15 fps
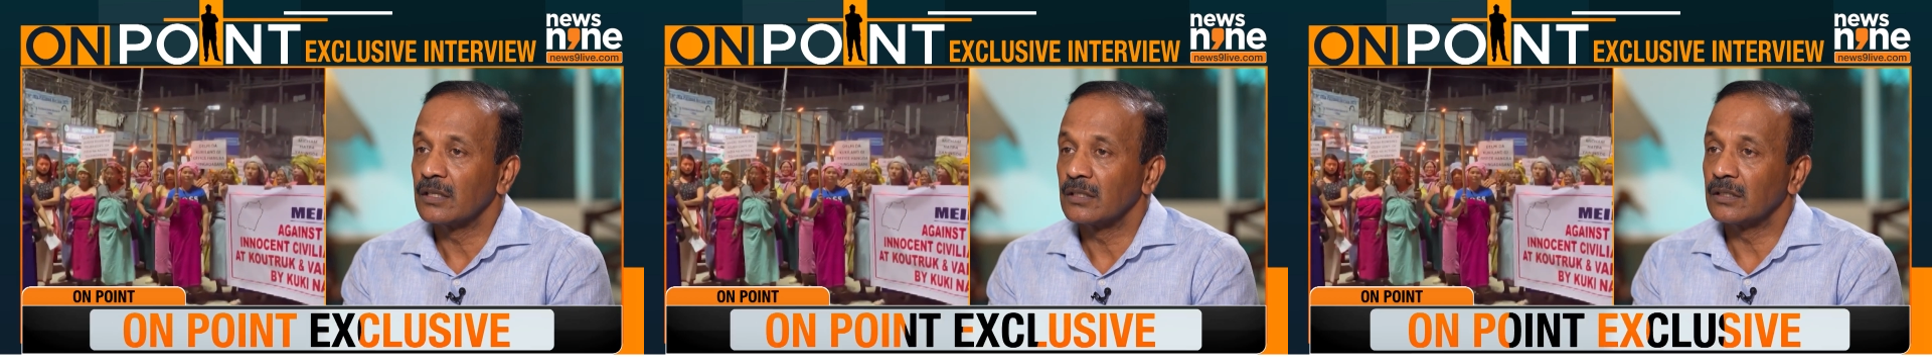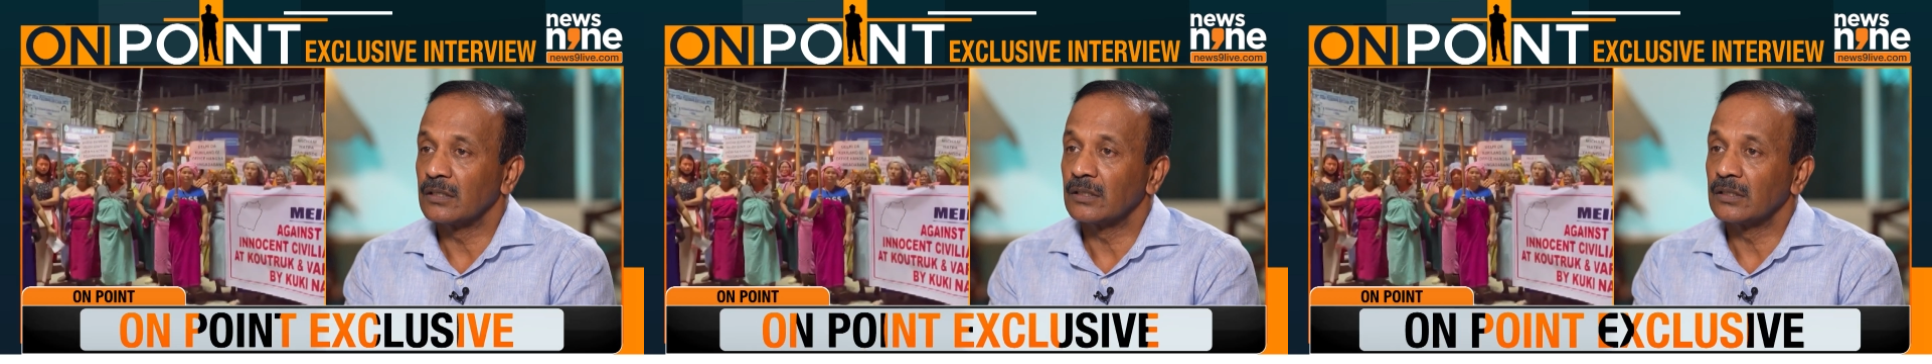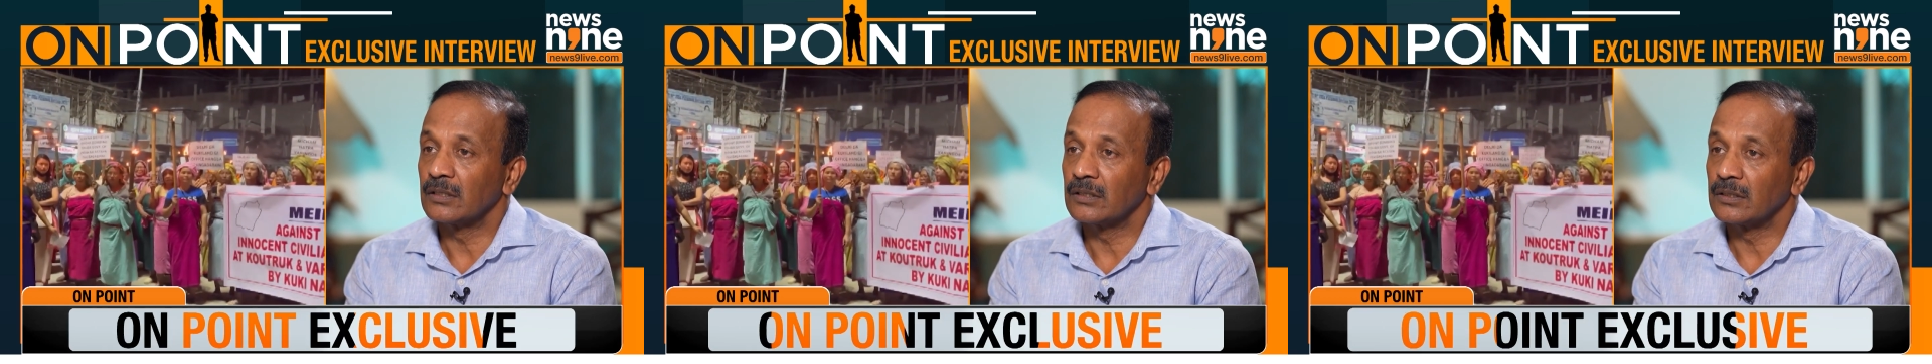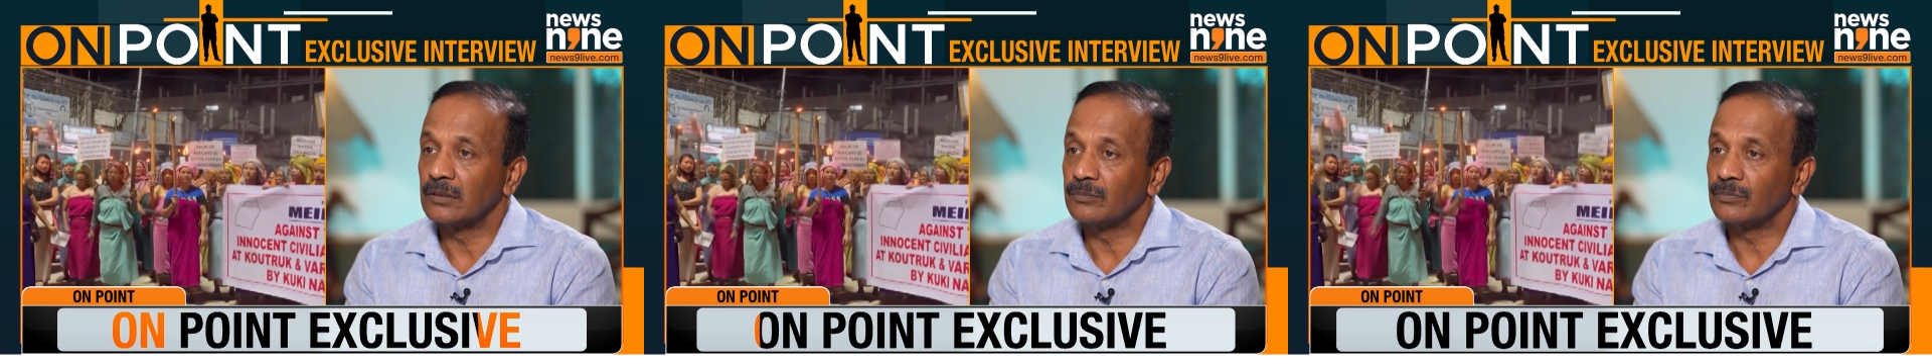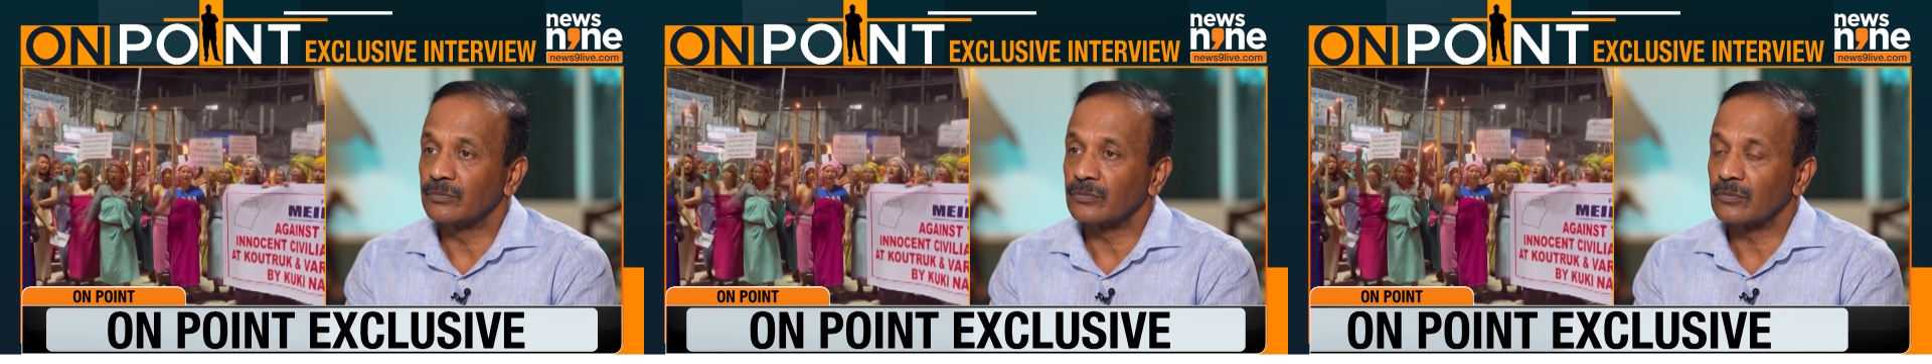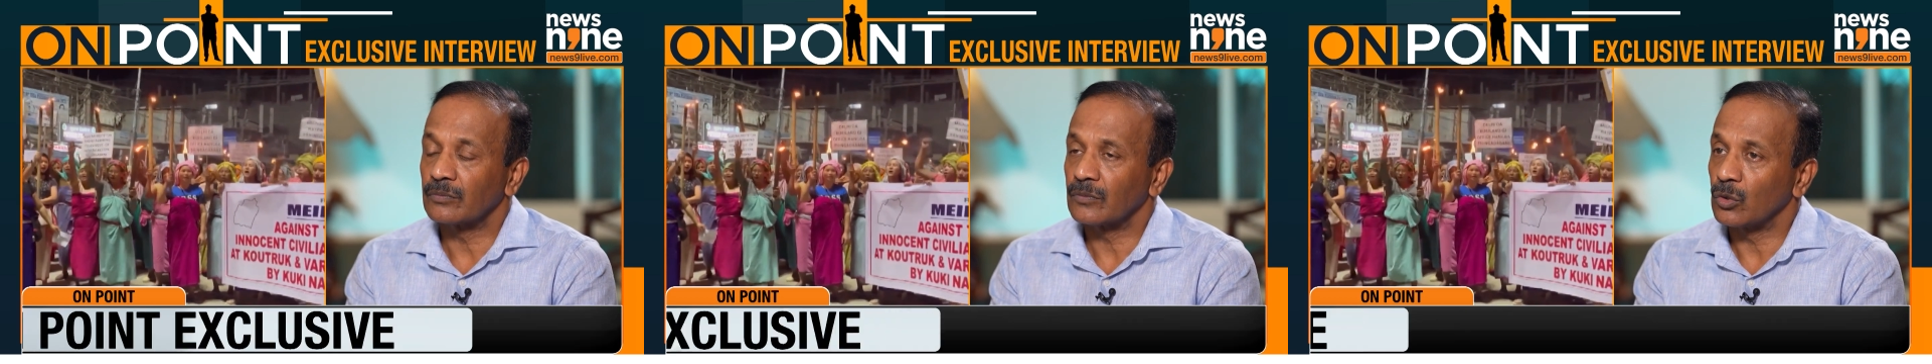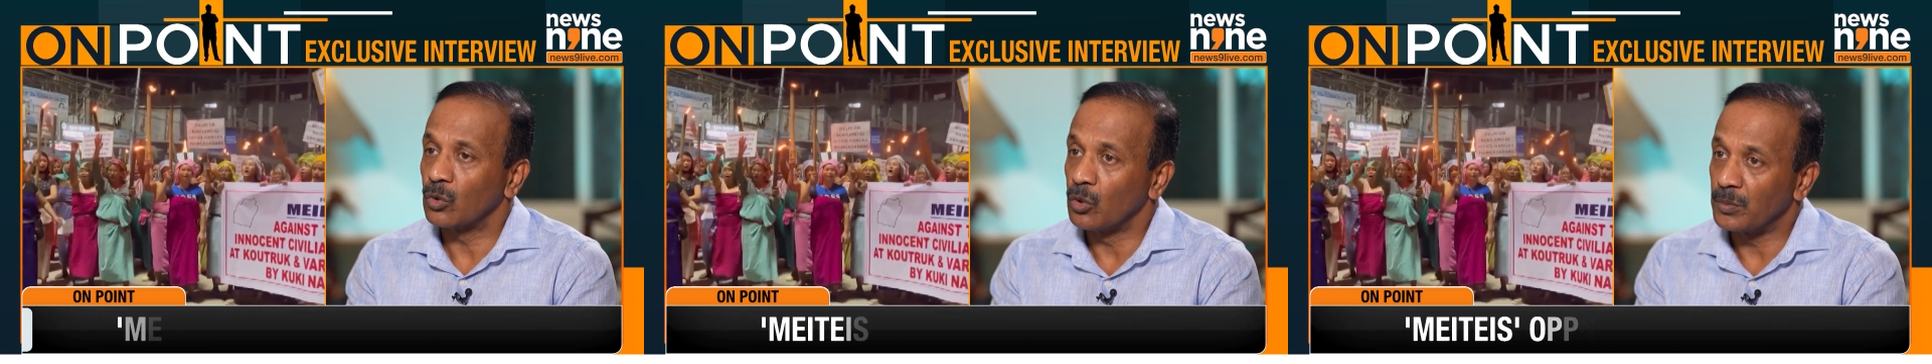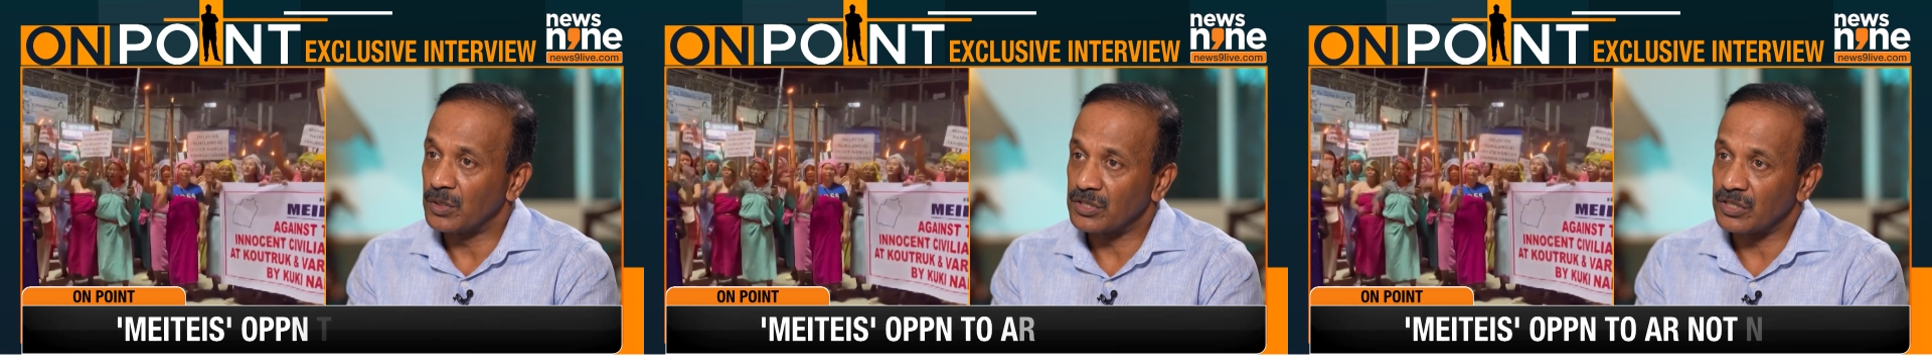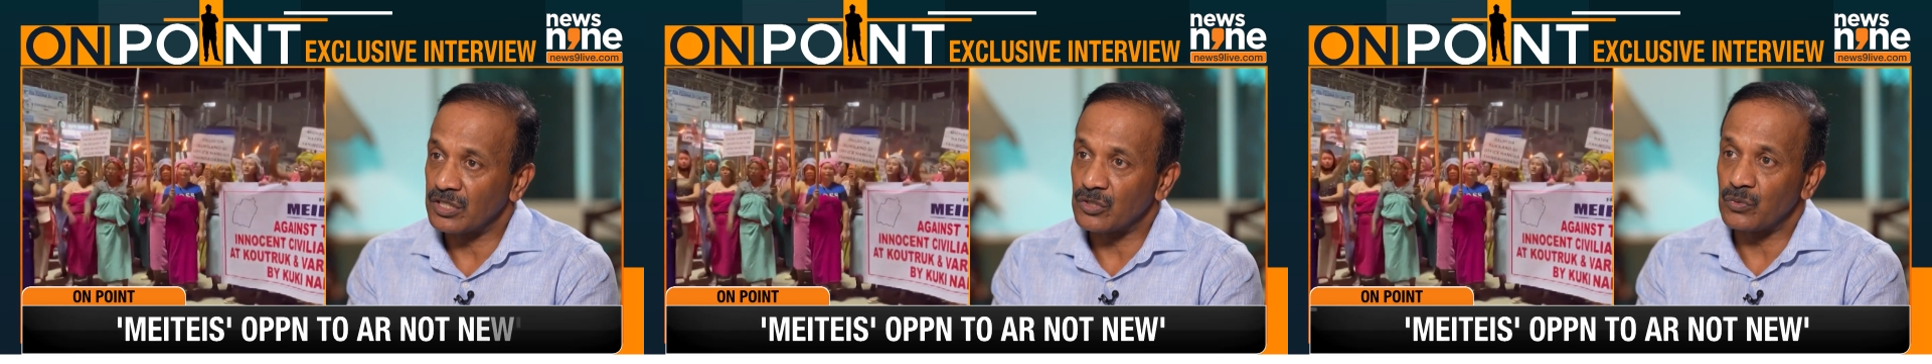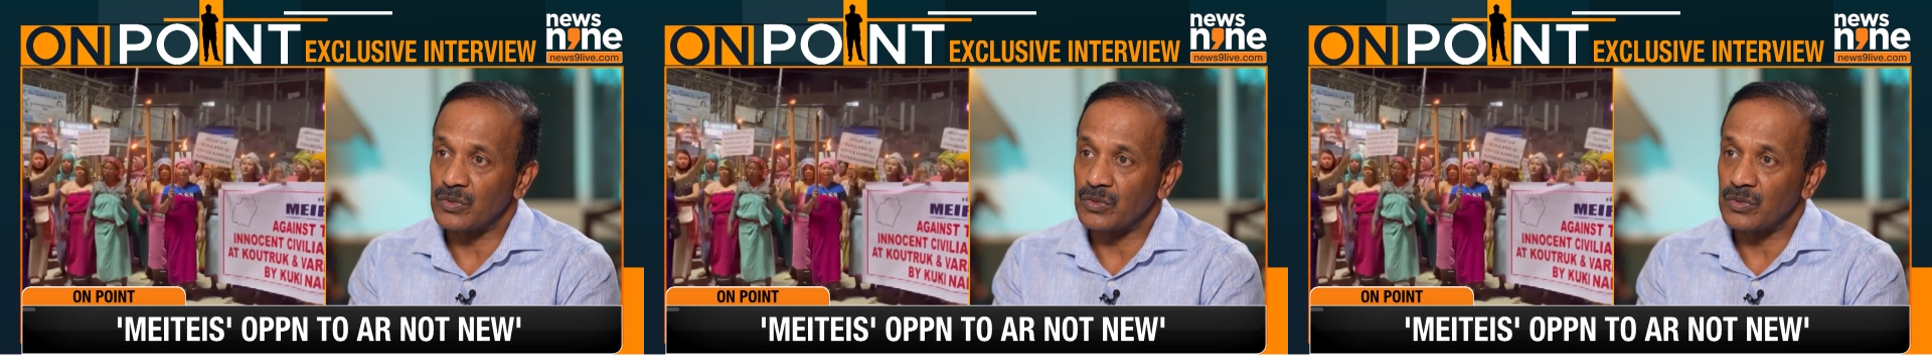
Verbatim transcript: uh, Home Minister's